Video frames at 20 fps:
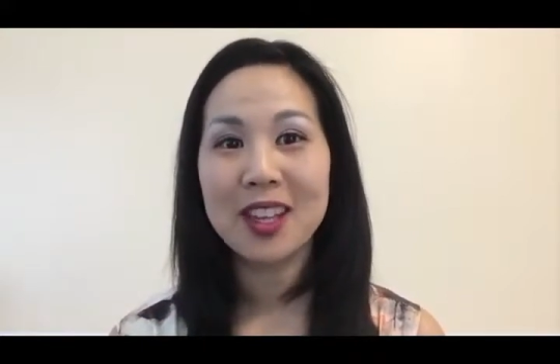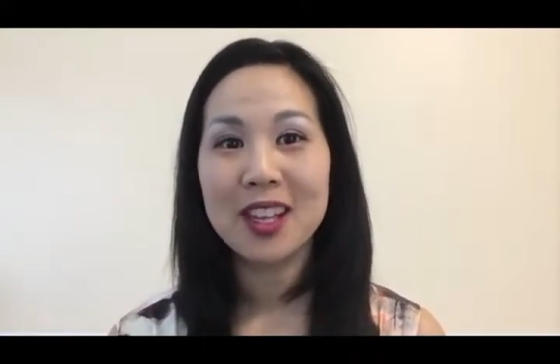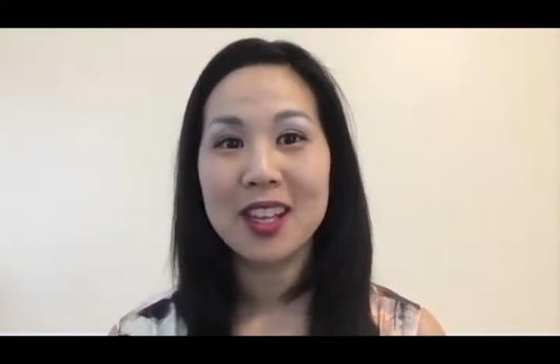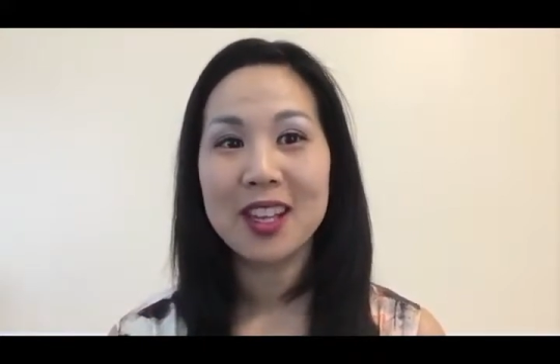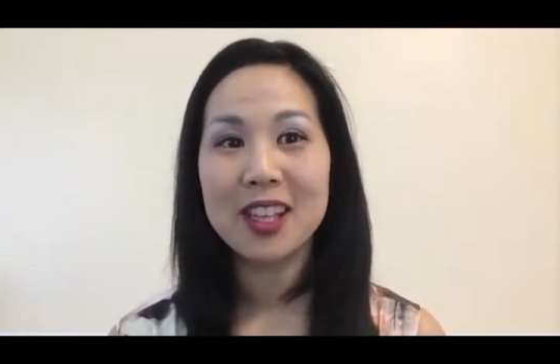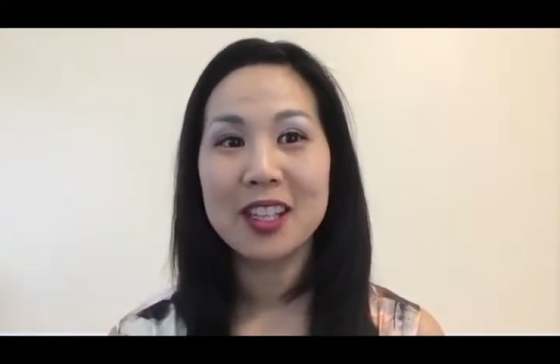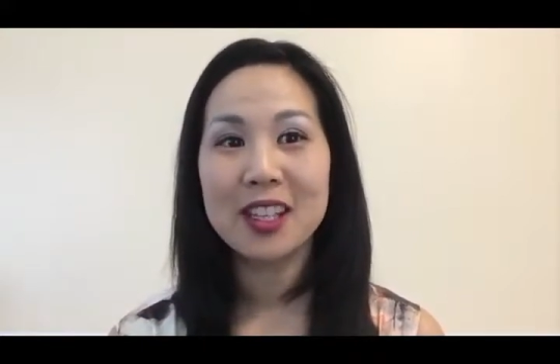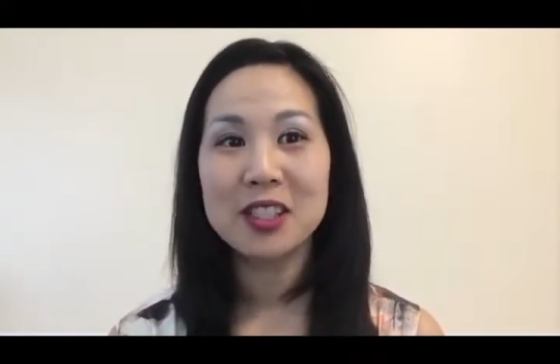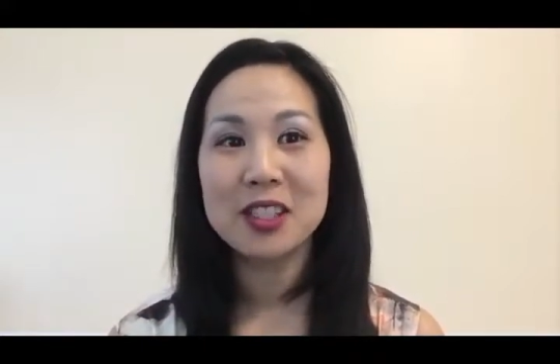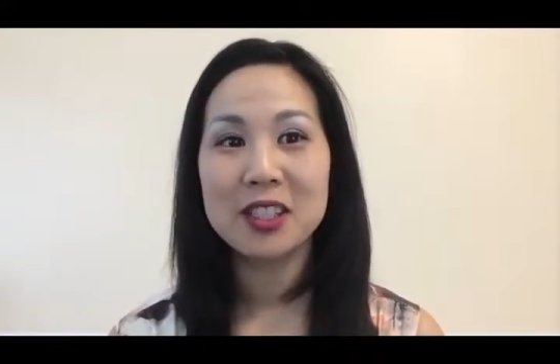
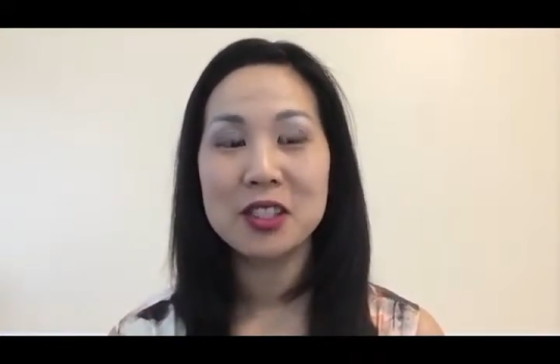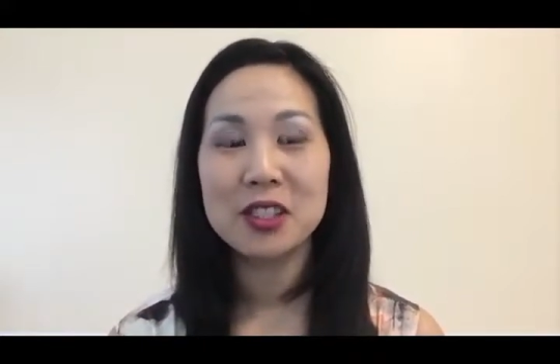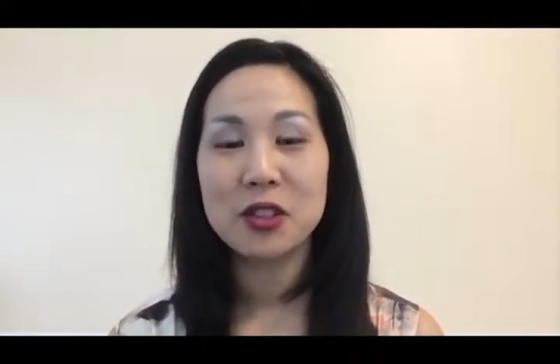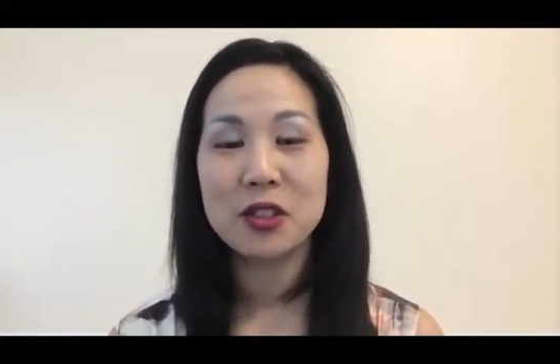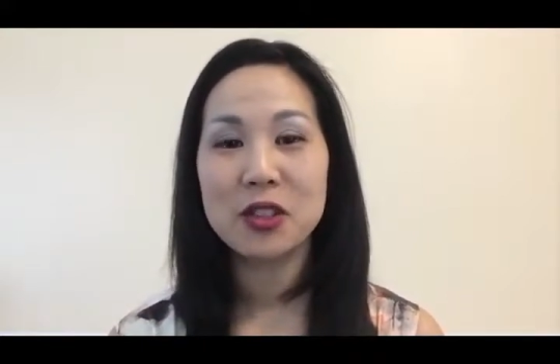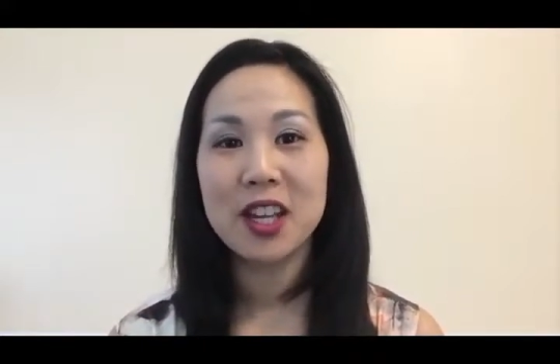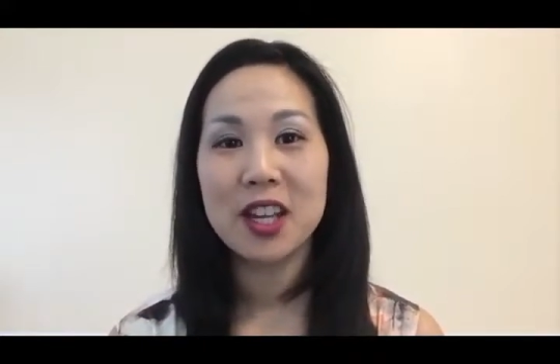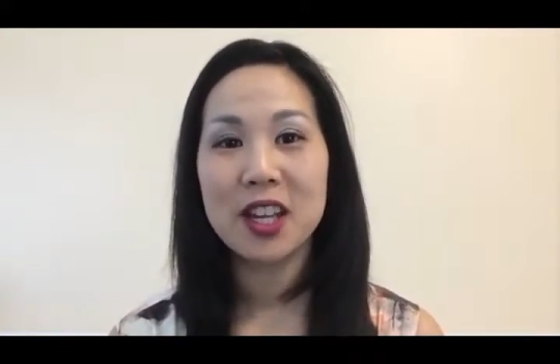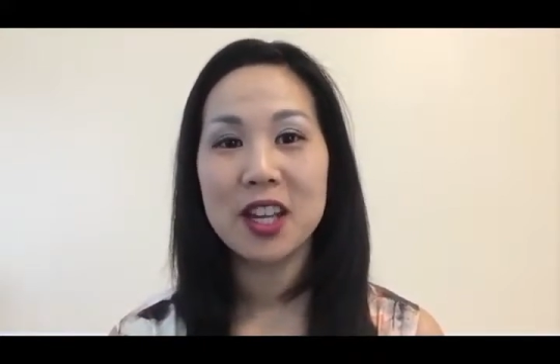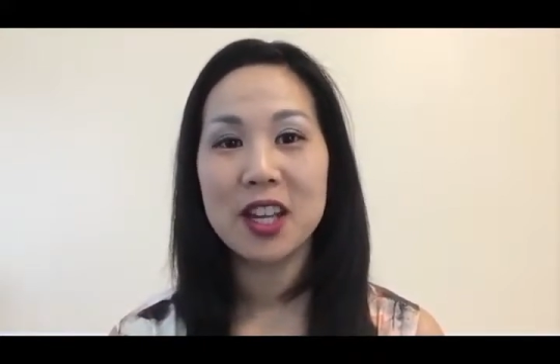He is the
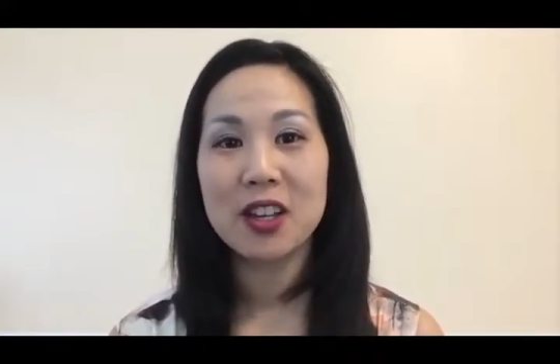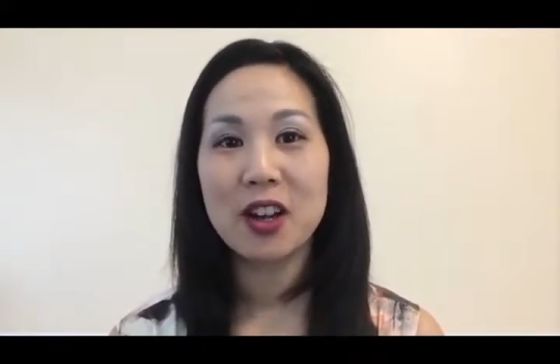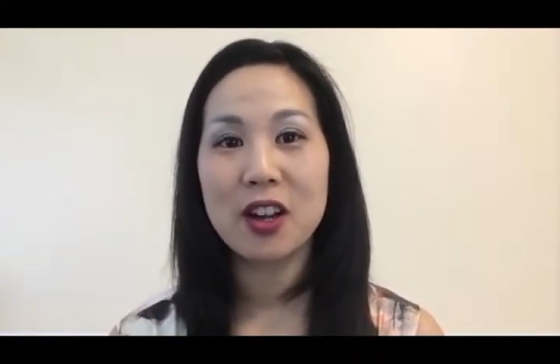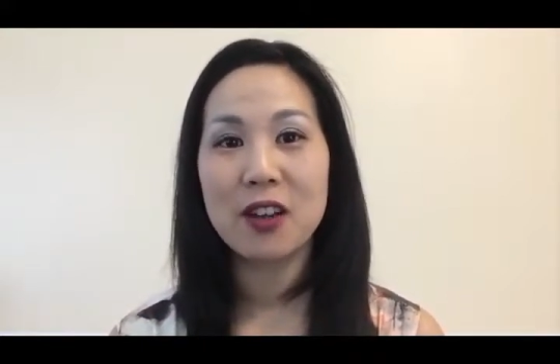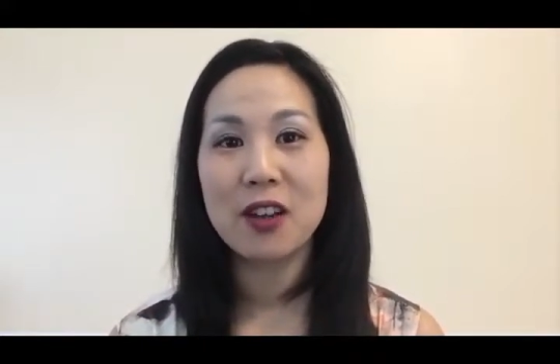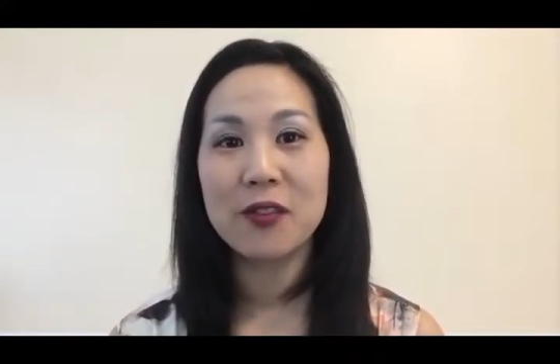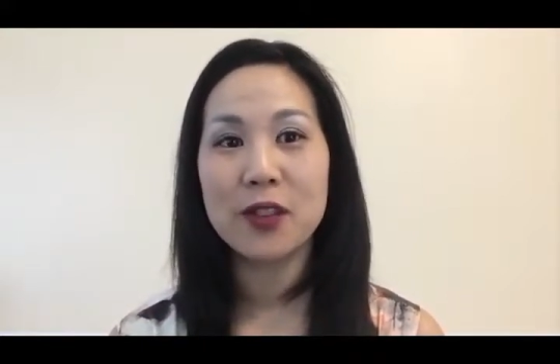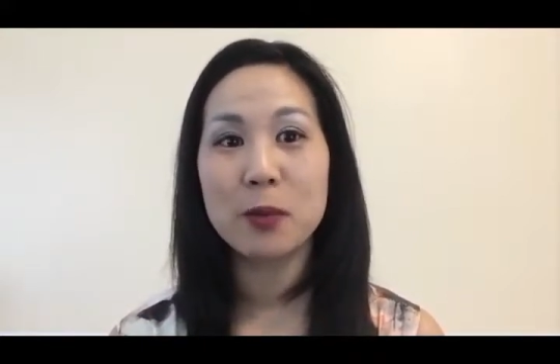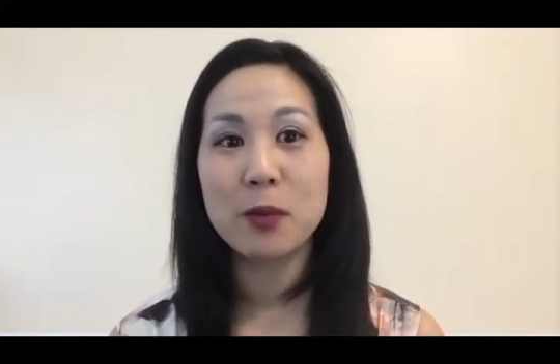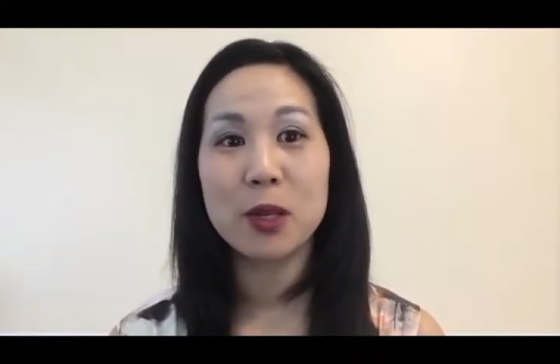creator
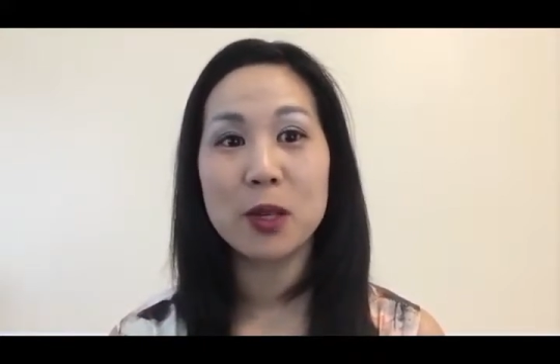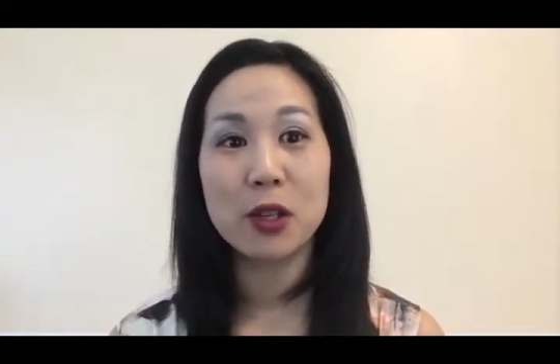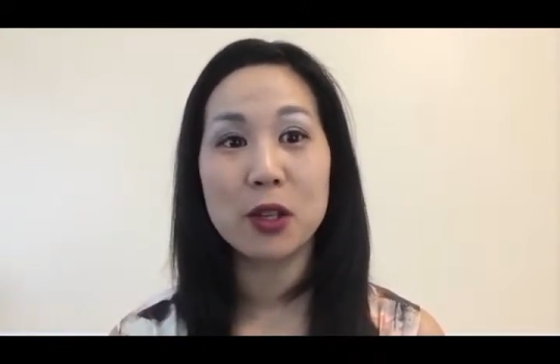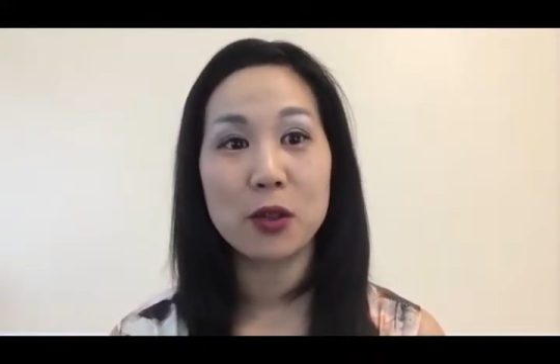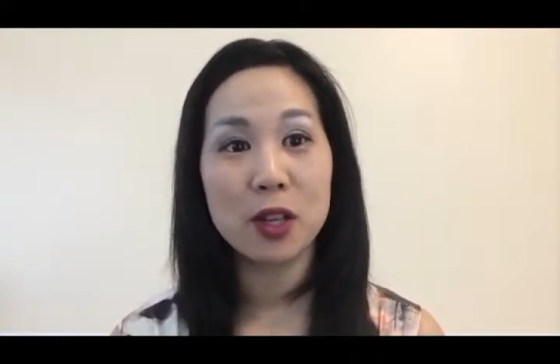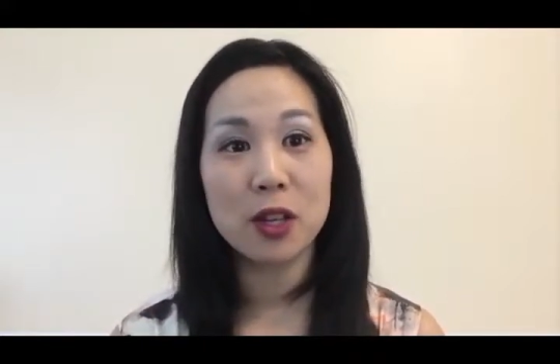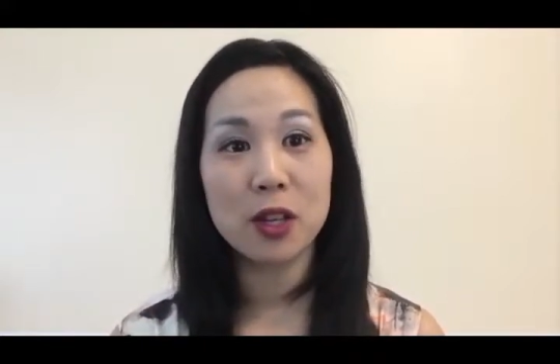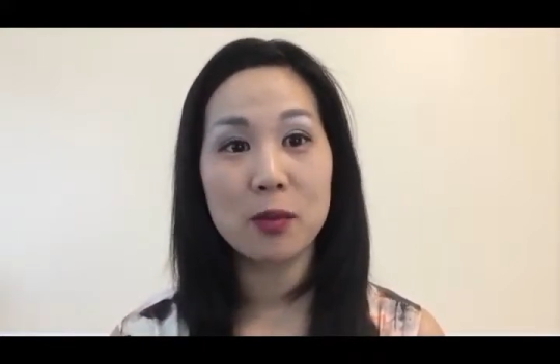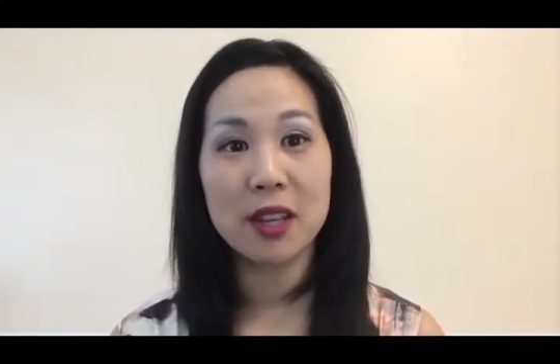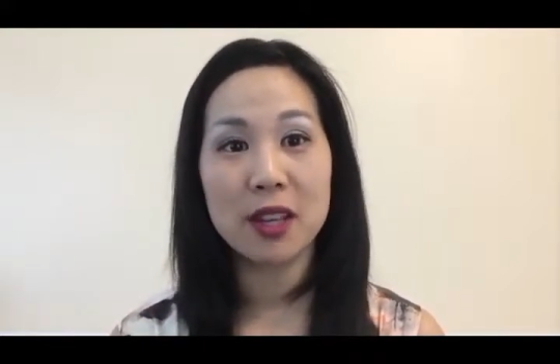of the McGrail